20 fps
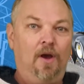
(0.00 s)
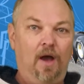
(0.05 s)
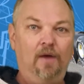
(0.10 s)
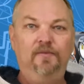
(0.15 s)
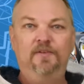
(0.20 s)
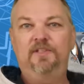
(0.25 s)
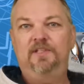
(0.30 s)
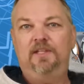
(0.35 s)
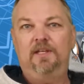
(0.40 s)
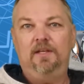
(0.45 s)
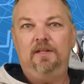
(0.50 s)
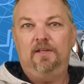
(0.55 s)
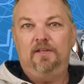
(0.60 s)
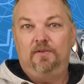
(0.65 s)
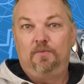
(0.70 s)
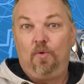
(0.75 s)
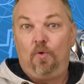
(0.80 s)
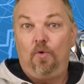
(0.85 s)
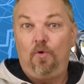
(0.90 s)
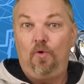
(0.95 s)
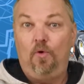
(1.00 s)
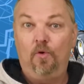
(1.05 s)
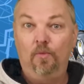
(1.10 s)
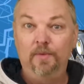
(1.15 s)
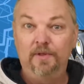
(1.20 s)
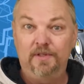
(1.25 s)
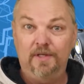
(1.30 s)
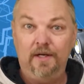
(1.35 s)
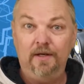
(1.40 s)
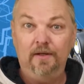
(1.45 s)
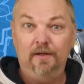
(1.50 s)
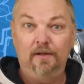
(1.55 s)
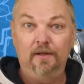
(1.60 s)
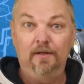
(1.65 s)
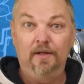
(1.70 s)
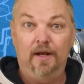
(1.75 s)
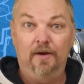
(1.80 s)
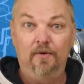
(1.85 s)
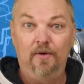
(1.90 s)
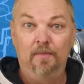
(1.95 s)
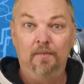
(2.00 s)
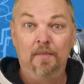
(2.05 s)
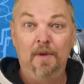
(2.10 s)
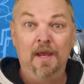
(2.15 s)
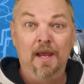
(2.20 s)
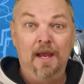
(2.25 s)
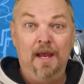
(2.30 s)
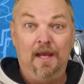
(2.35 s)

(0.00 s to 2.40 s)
obviously there's more core material in that rim,